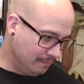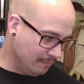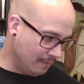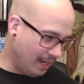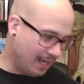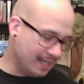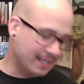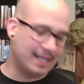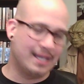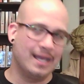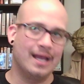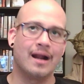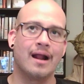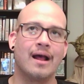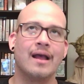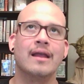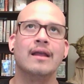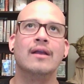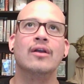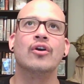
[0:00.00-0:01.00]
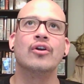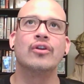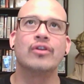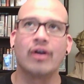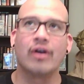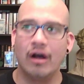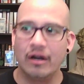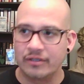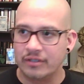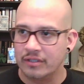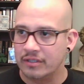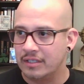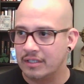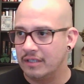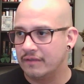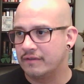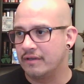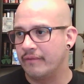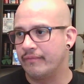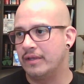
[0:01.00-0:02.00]
I cannot in good conscience
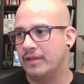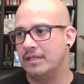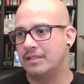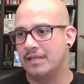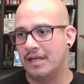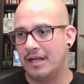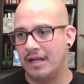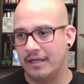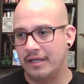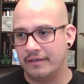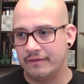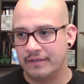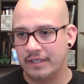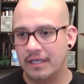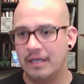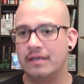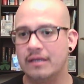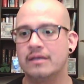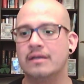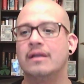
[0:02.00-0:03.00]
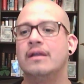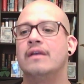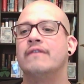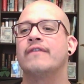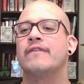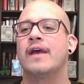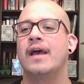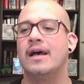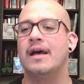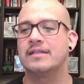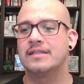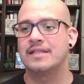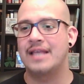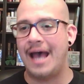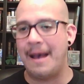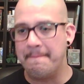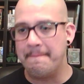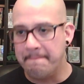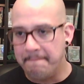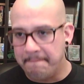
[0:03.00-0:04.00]
give something ten out of ten if it has
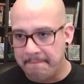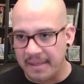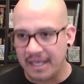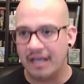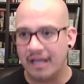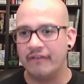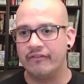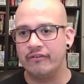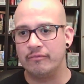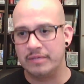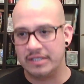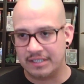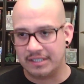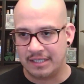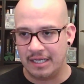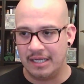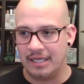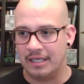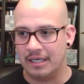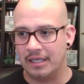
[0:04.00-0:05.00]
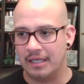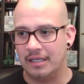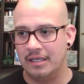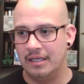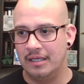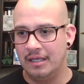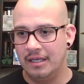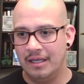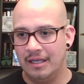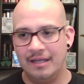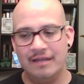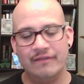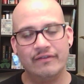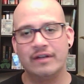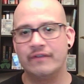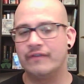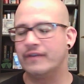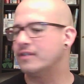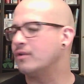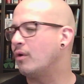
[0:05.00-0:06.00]
that big of a mistake in it. Even
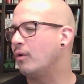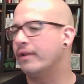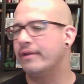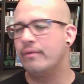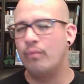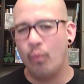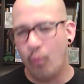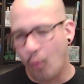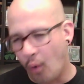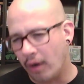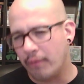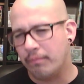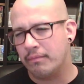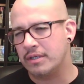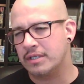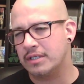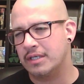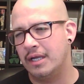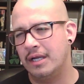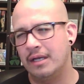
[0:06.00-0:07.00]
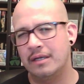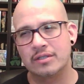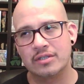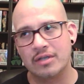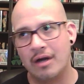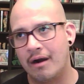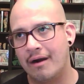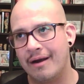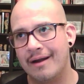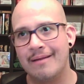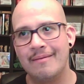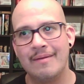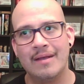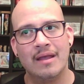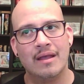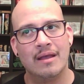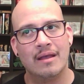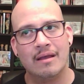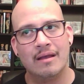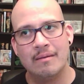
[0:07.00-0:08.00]
if it's only one mistake, sorry,
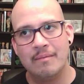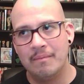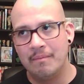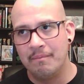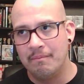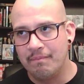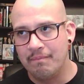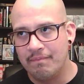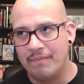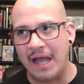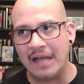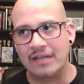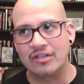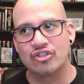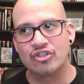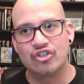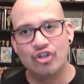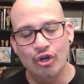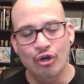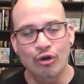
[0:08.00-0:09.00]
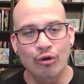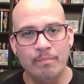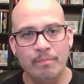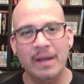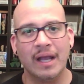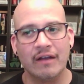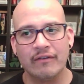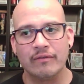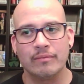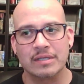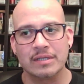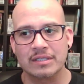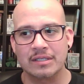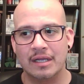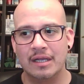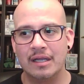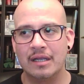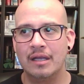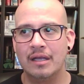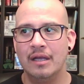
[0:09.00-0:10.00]
that's too big of a
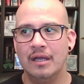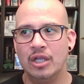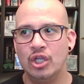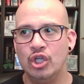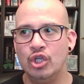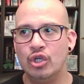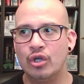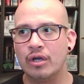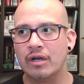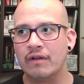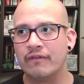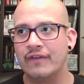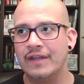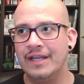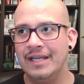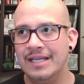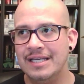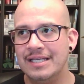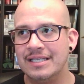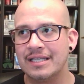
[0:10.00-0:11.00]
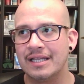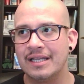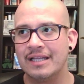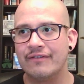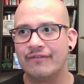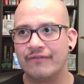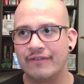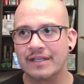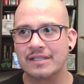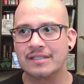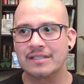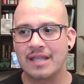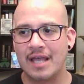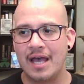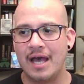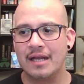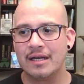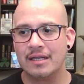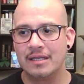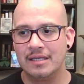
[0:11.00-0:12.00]
mistake. You could have easily fixed
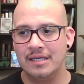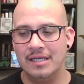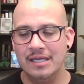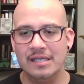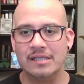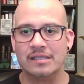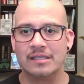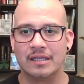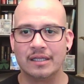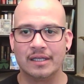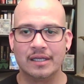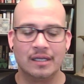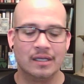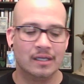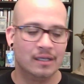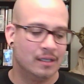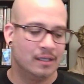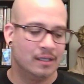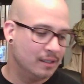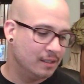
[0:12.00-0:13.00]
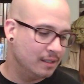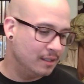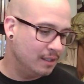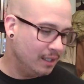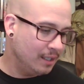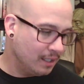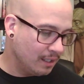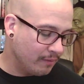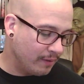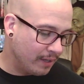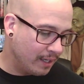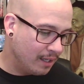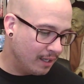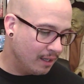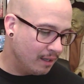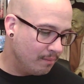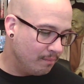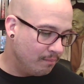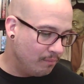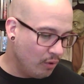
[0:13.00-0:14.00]
that, easily. Anyway,
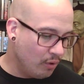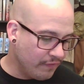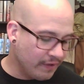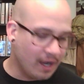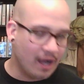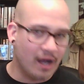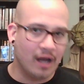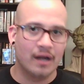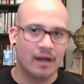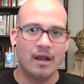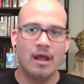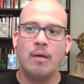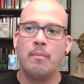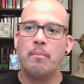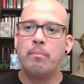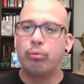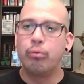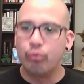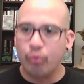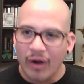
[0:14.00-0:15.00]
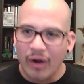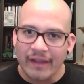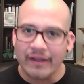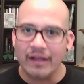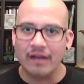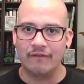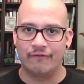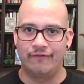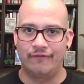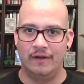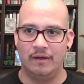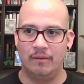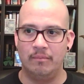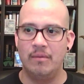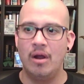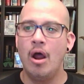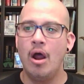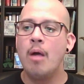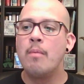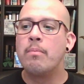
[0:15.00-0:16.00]
moving on, brilliant film.
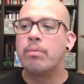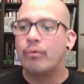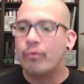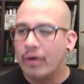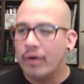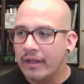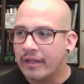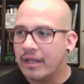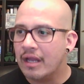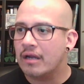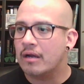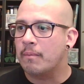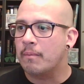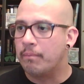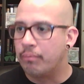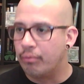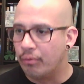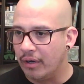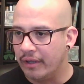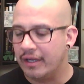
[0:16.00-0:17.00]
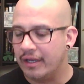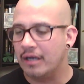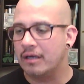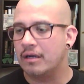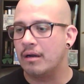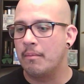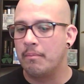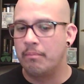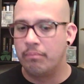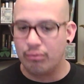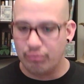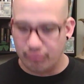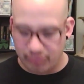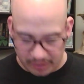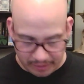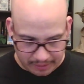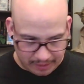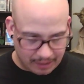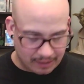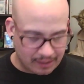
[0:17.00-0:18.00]
Brilliant, brilliant,
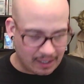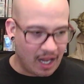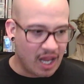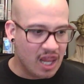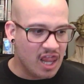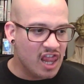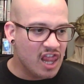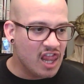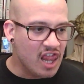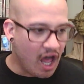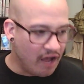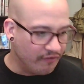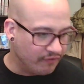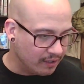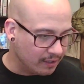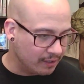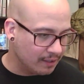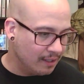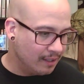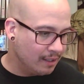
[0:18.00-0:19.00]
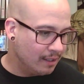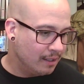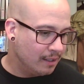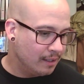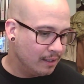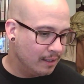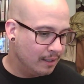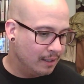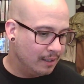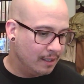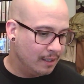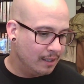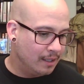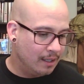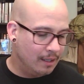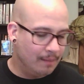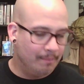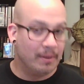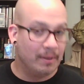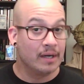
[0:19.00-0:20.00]
brilliant. Love it.
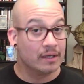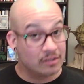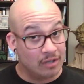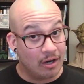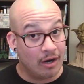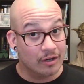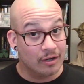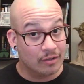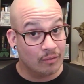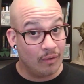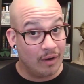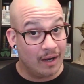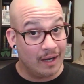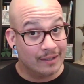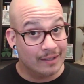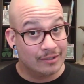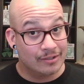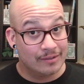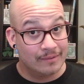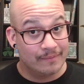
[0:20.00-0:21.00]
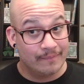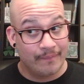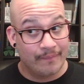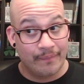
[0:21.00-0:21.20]
But it's hard to watch.